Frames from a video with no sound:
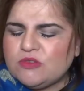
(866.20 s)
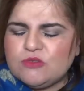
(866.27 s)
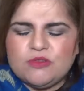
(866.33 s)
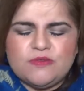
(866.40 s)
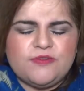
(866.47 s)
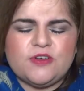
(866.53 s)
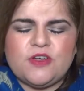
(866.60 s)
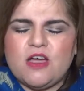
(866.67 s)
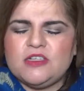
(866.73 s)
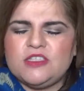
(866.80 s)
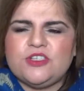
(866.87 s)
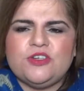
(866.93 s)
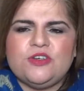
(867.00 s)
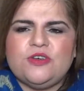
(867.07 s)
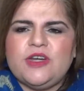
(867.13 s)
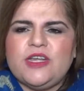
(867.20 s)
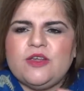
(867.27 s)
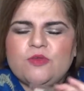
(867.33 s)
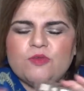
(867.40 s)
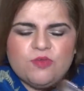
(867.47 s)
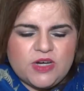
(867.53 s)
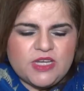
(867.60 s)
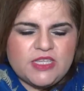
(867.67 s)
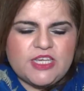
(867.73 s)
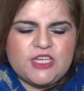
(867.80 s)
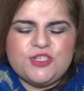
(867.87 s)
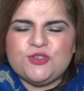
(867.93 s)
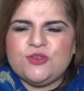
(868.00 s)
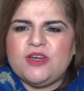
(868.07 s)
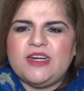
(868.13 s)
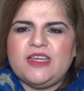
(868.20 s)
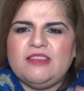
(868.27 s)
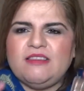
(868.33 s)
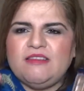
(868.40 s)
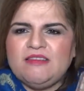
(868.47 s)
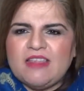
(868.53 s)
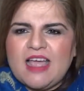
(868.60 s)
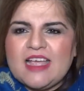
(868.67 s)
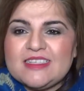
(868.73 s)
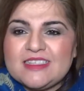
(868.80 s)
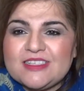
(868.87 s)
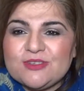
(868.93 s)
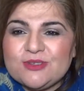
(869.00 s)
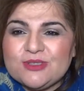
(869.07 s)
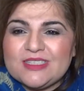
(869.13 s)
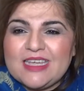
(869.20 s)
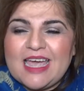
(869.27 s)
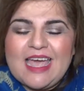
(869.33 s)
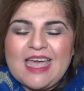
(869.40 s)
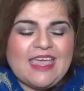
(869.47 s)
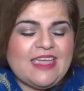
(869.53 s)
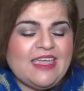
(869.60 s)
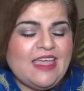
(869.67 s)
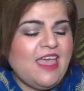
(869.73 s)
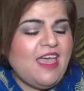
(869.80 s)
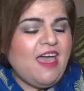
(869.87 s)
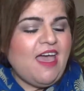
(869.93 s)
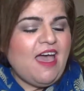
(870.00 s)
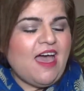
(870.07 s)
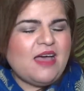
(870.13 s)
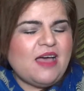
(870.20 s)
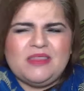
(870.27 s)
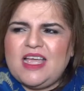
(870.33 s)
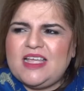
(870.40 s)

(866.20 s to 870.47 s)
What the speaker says: good for contouring. Really enjoyed it. Lasts all day. It